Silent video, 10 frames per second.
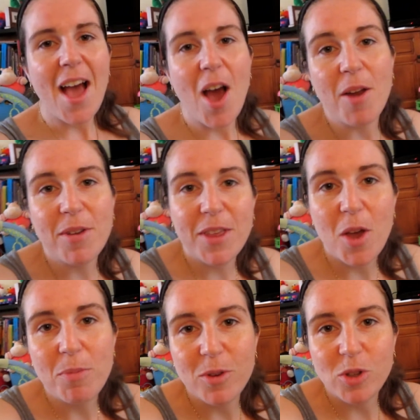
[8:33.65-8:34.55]
I really
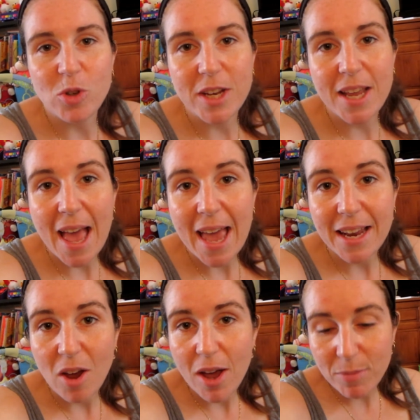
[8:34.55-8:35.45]
hope you enjoyed it,
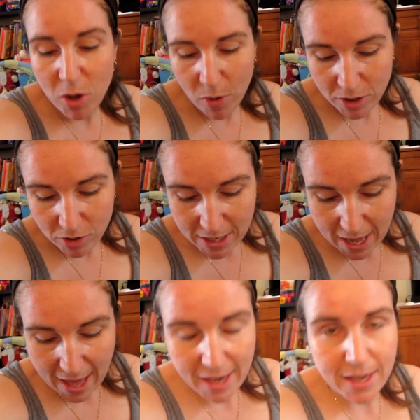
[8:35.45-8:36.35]
and I'm going to
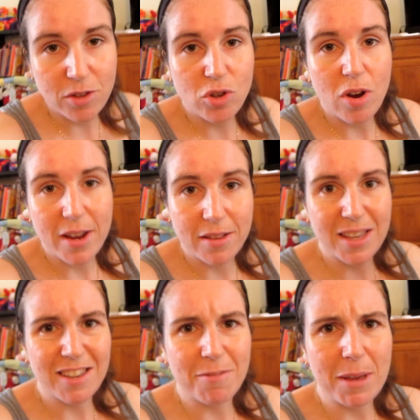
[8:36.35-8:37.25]
try and
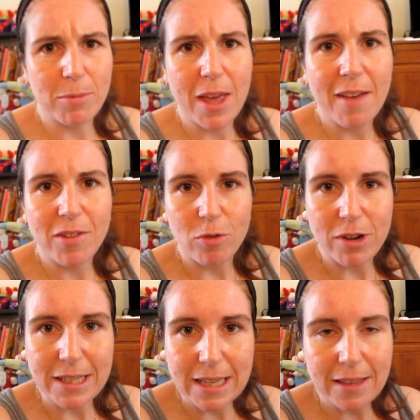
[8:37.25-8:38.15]
think of people that haven't
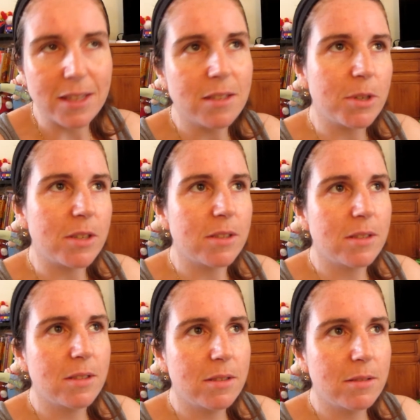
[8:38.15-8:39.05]
already done this, because
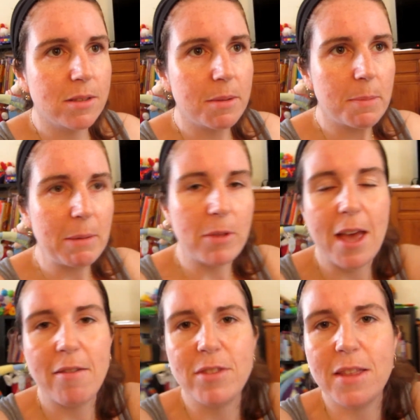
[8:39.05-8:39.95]
people that
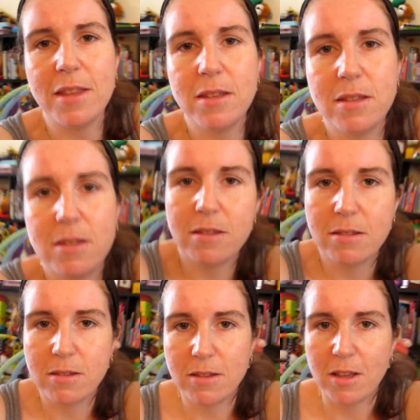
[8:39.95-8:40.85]
have done this,
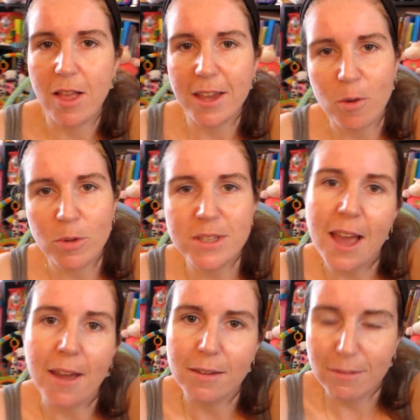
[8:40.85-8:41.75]
like, I would
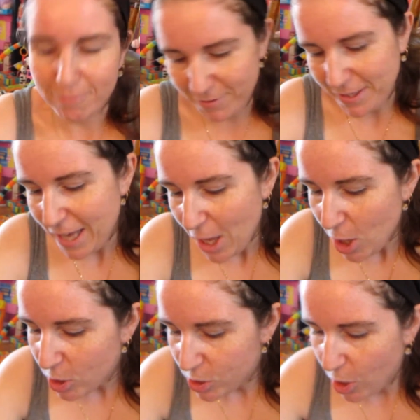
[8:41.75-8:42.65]
tag.
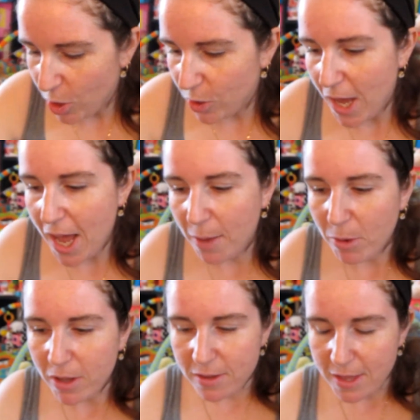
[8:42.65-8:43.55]
So
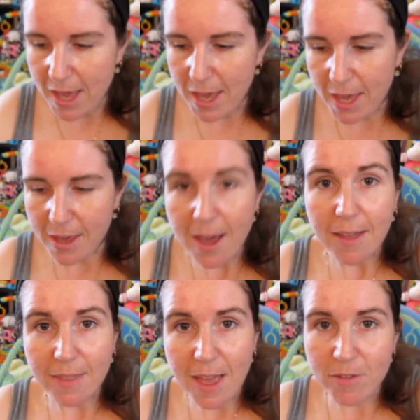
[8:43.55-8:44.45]
I'd say
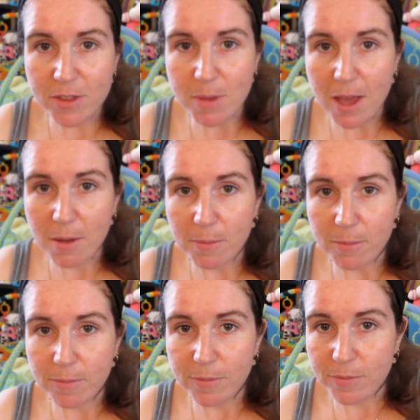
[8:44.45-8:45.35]
Lava's
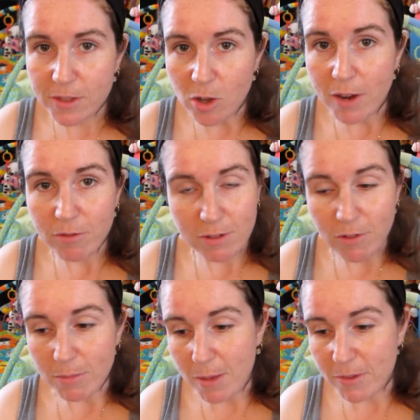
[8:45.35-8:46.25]
Mum, Tyne
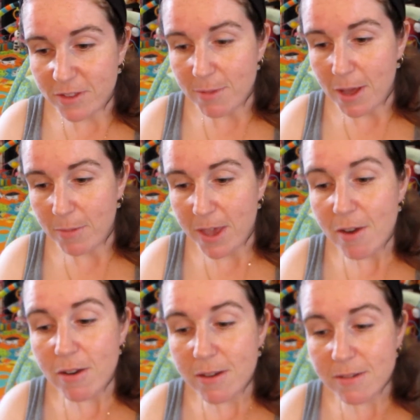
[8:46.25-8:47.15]
from Lava's Mum,
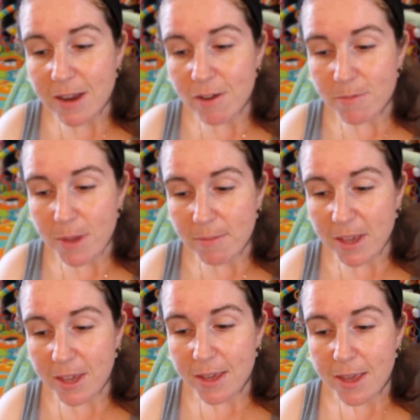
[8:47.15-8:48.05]
Erin Baby,